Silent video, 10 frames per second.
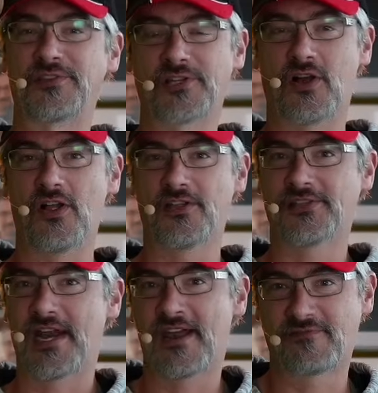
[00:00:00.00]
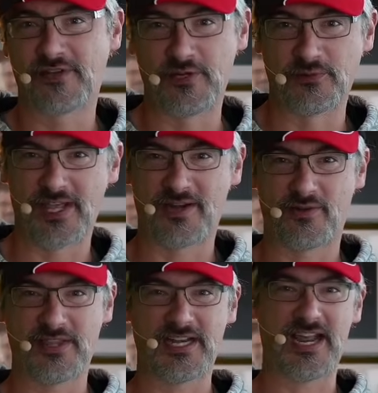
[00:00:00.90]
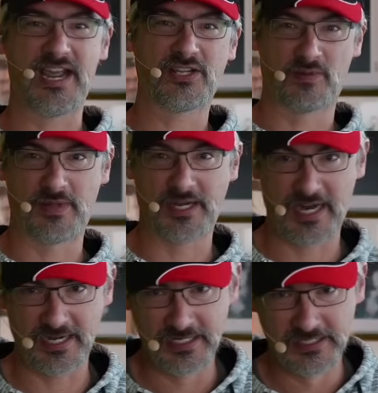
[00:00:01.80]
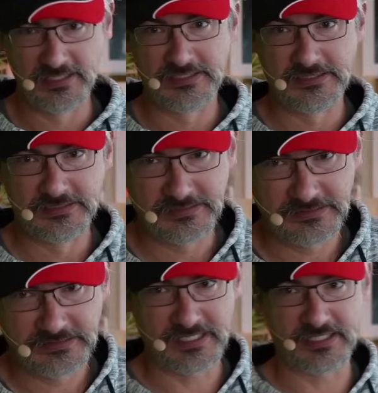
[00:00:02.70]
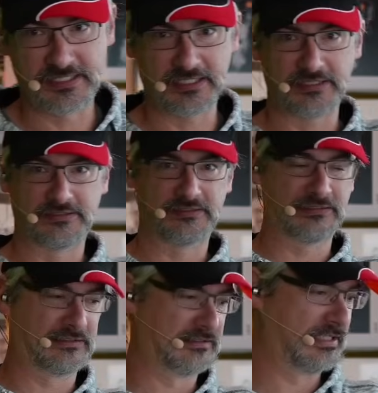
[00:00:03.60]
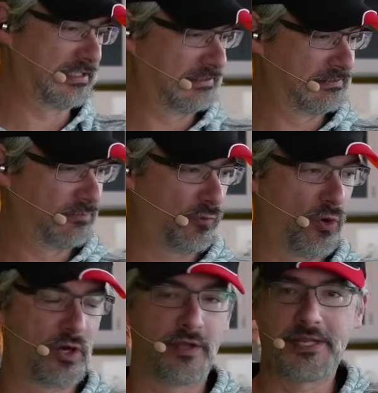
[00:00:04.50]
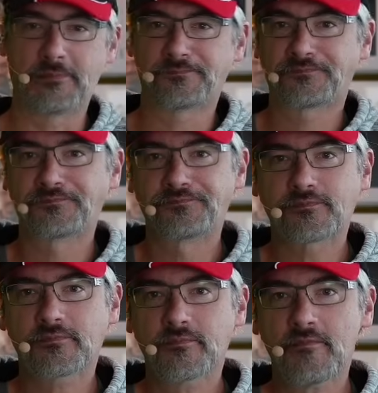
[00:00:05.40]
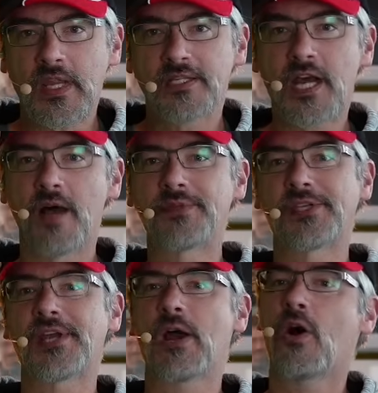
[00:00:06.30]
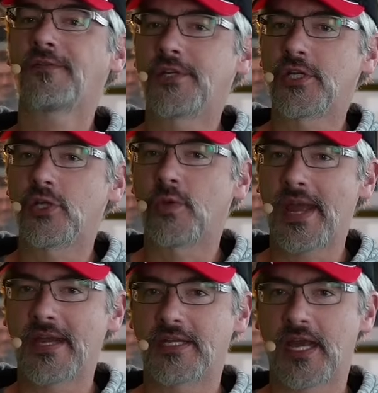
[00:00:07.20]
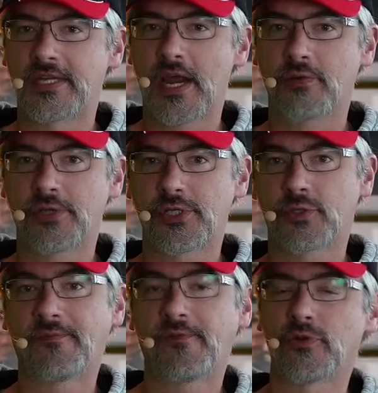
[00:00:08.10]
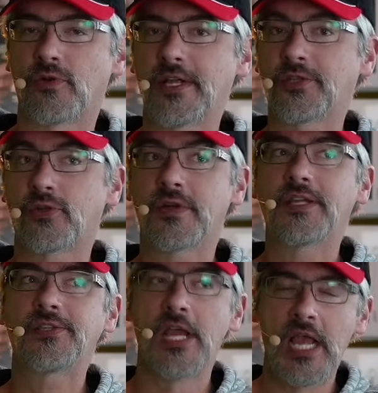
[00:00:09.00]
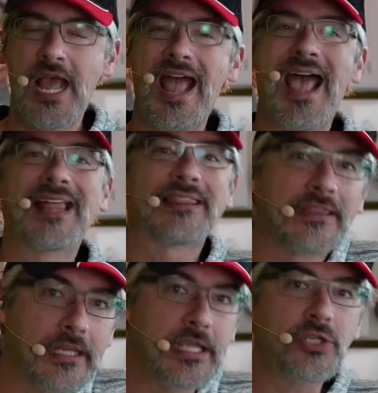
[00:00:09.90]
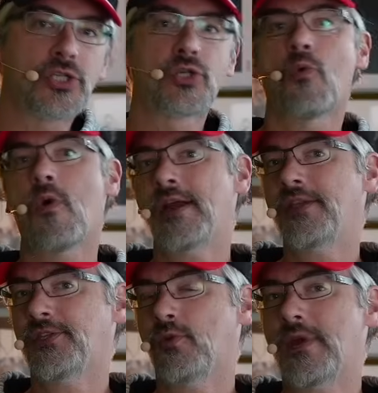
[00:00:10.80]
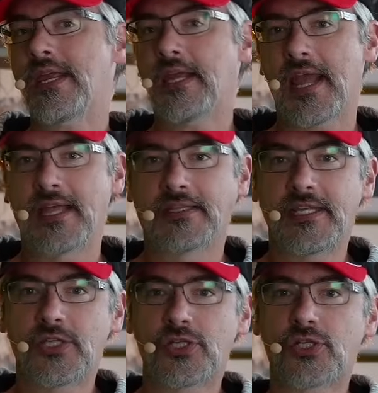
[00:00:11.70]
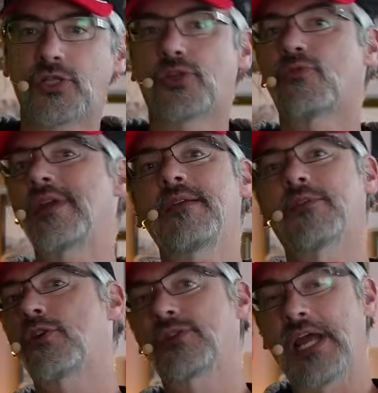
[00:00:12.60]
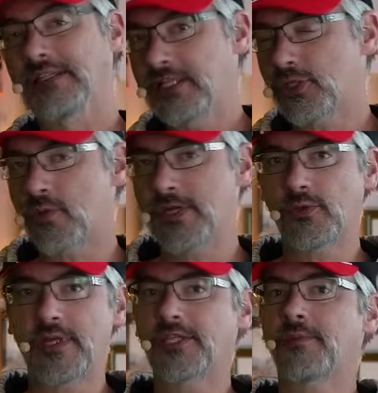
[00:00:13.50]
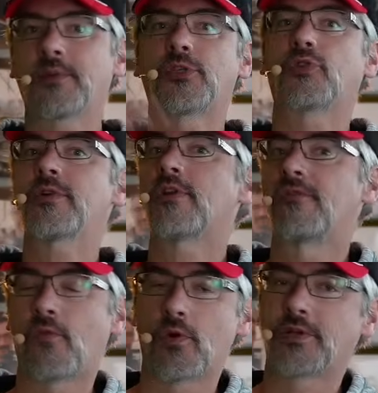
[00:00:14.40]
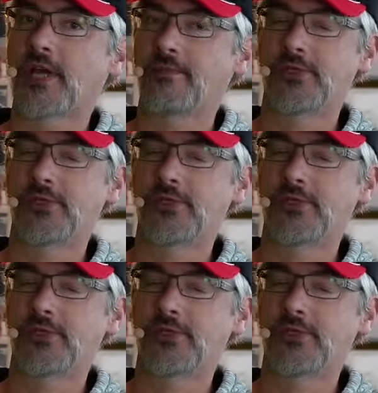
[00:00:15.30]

calls that I have to do later in the day. So I'm like, I need to uh, work on that. Tom says, How often do you head uh, down to the strip for drinks or eats? At least twice a week, at least three or at least twice a week, sometimes three or four times a